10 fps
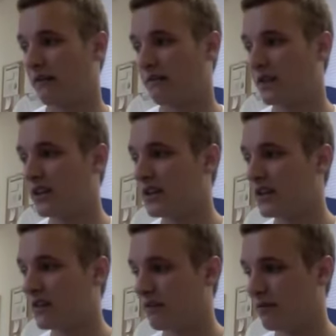
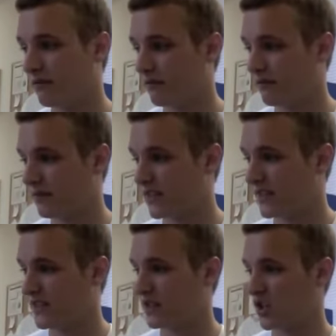Vigi,
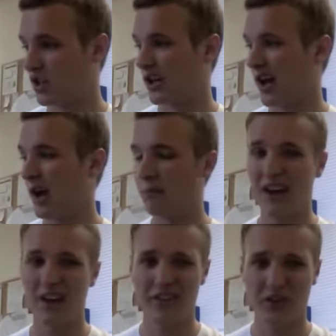Visigon,
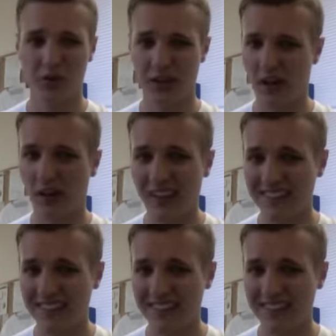I don't even know what the hell that